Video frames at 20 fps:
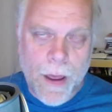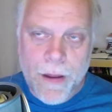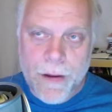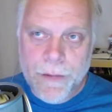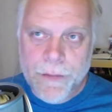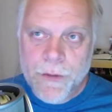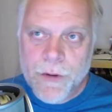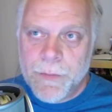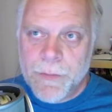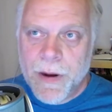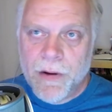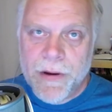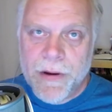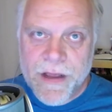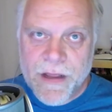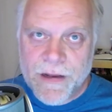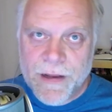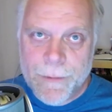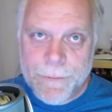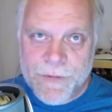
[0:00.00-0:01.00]
Newberry
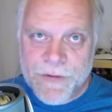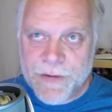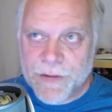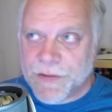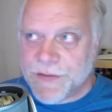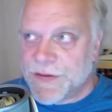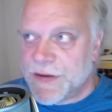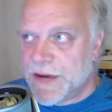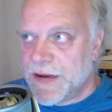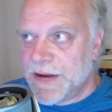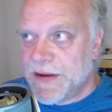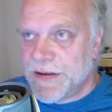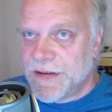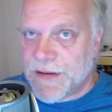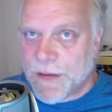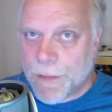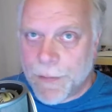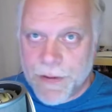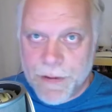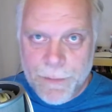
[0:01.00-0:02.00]
eclipse, you'll see
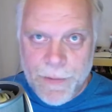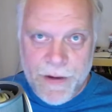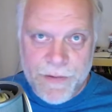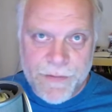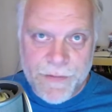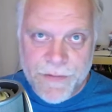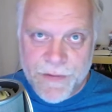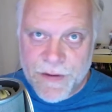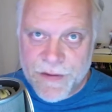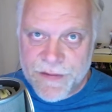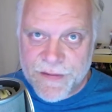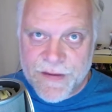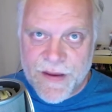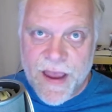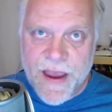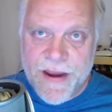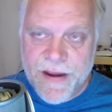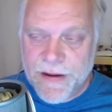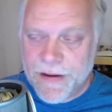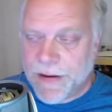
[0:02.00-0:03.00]
some of the pictures of the
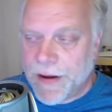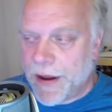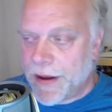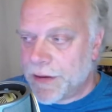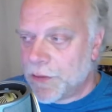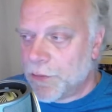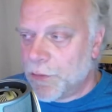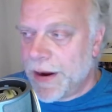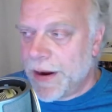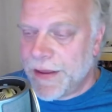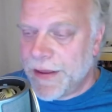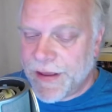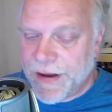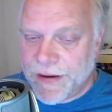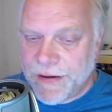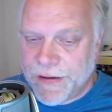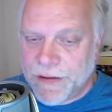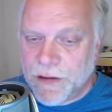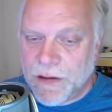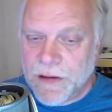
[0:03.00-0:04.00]
site and the way that
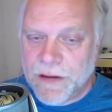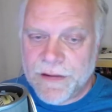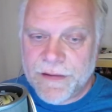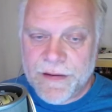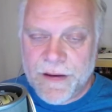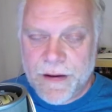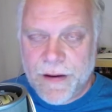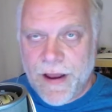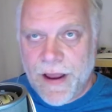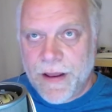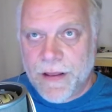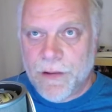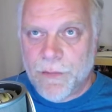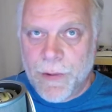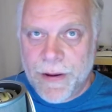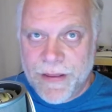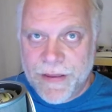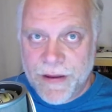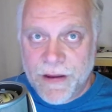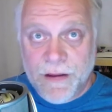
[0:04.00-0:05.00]
it looked and the
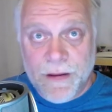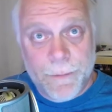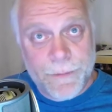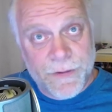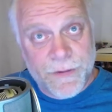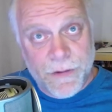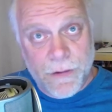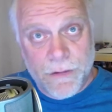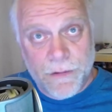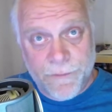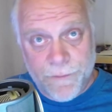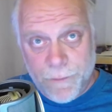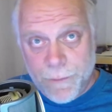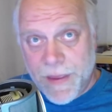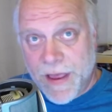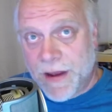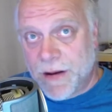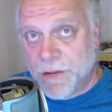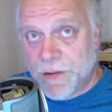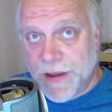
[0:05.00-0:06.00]
way the eclipse looked from
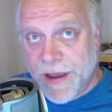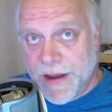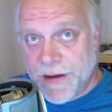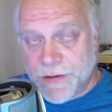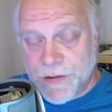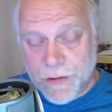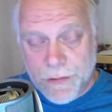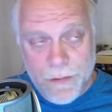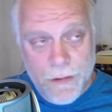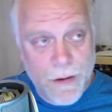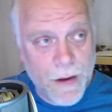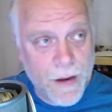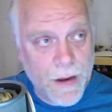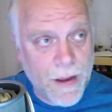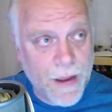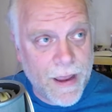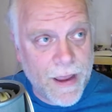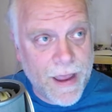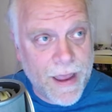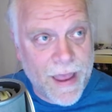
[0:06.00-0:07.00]
that location.
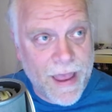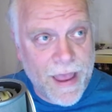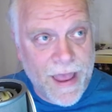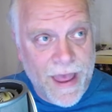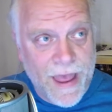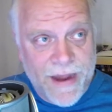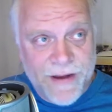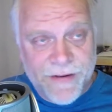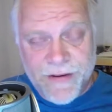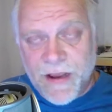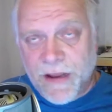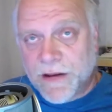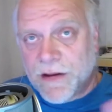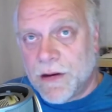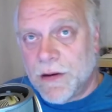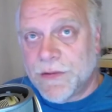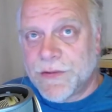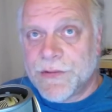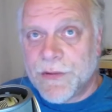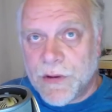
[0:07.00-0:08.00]
And as you got
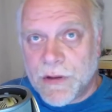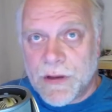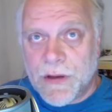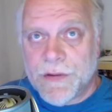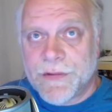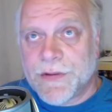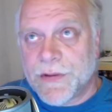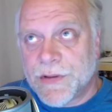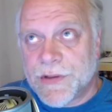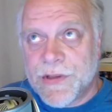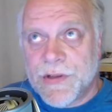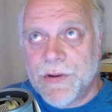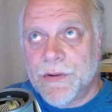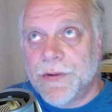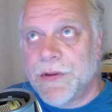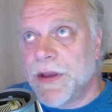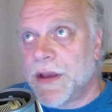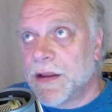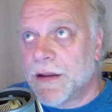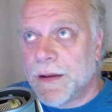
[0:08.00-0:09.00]
closer and closer to
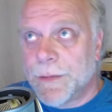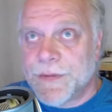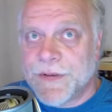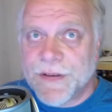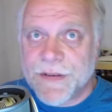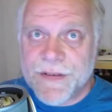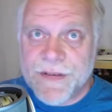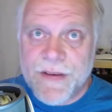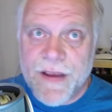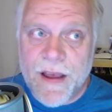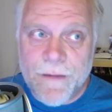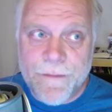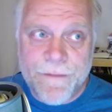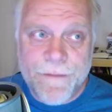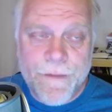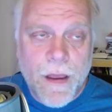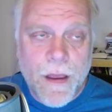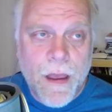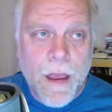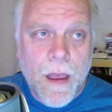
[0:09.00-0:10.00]
the eclipse itself,
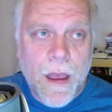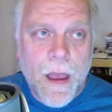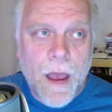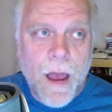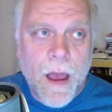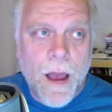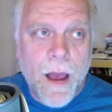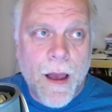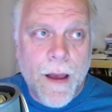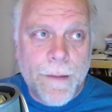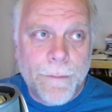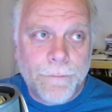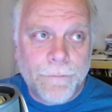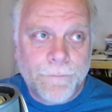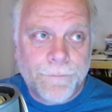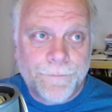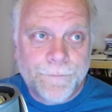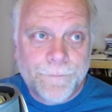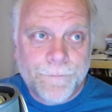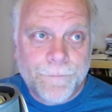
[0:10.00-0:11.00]
a
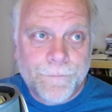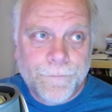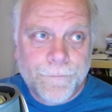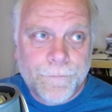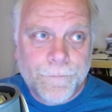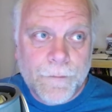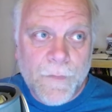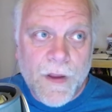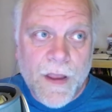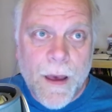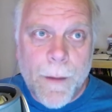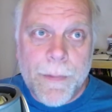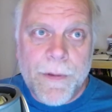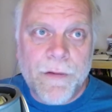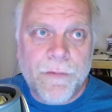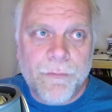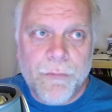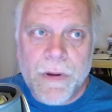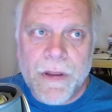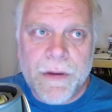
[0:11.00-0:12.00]
couple
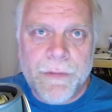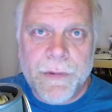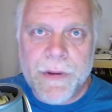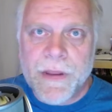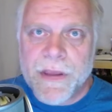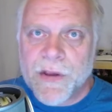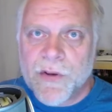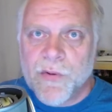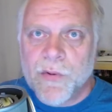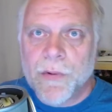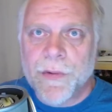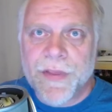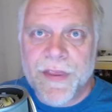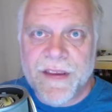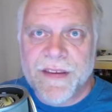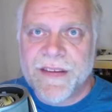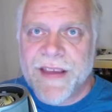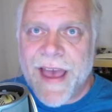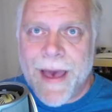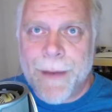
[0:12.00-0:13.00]
of really, really cool
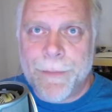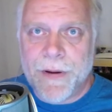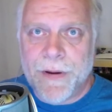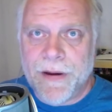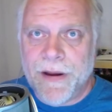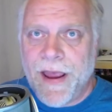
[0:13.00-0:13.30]
things happened.